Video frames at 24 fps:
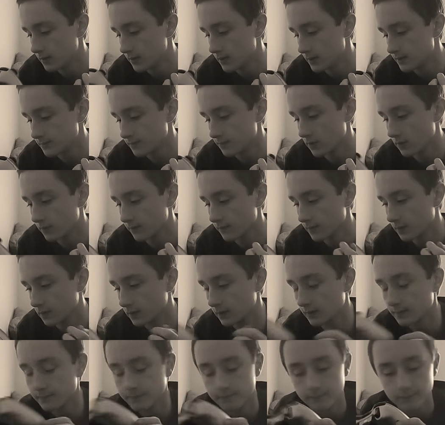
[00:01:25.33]
Doesn't work.
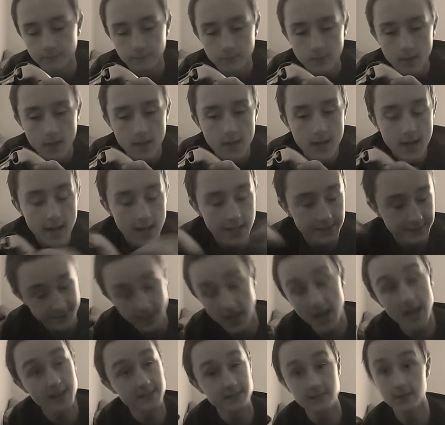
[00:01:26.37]
In
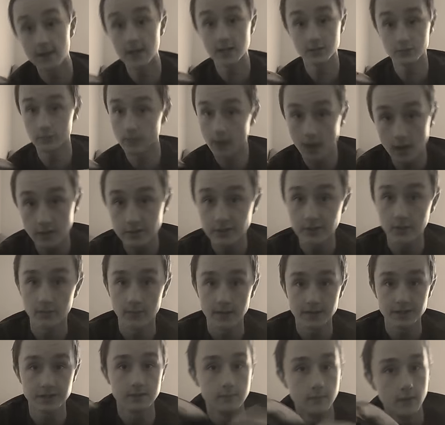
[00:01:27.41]
science class, we also
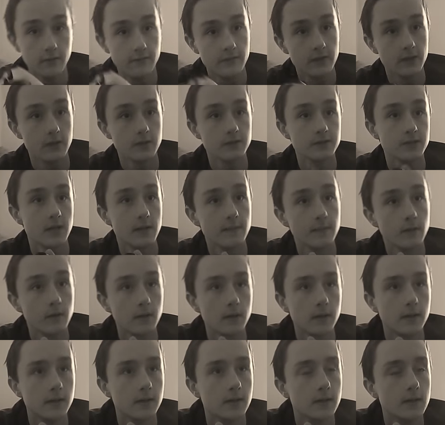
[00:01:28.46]
watched a movie or something.
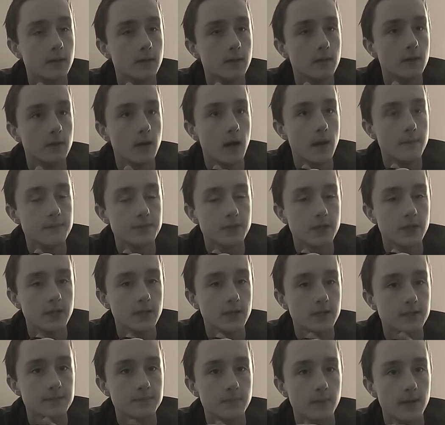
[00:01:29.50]
All right, I'm just gonna
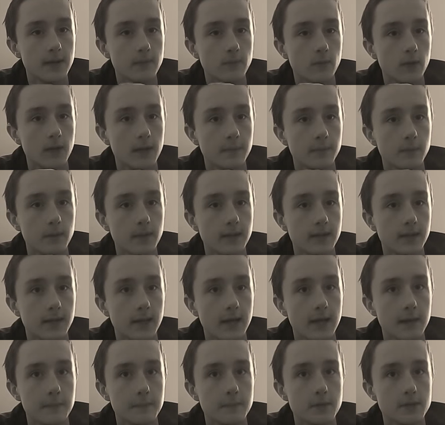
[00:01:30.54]
explain while I play the
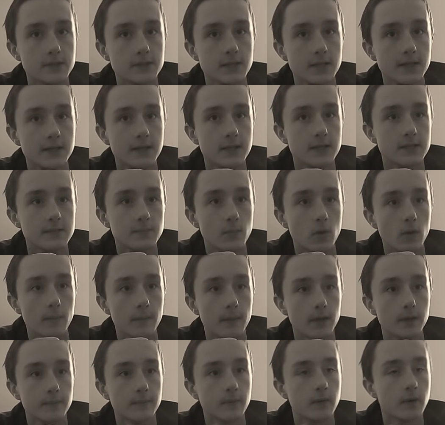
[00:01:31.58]
game because I think it's more
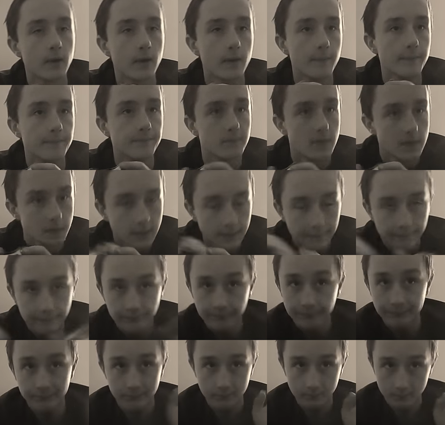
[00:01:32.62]
better. But
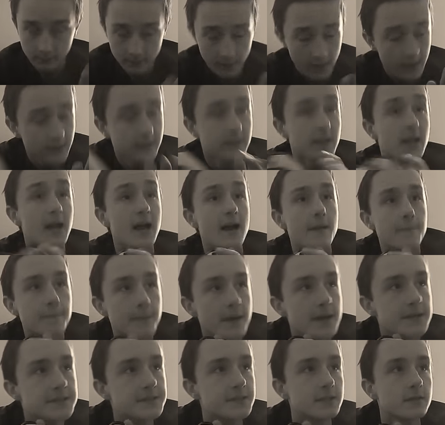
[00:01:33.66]
yeah,
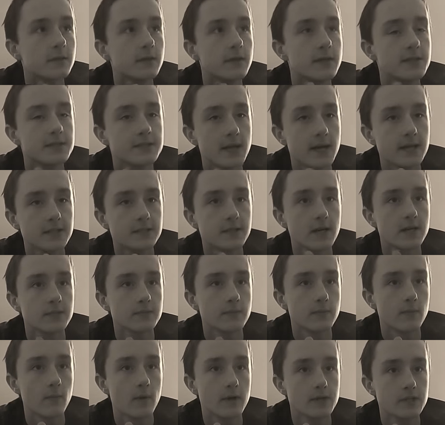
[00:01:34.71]
basically in science
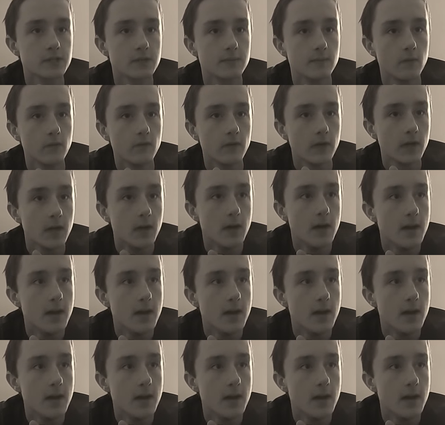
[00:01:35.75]
class we watched a movie.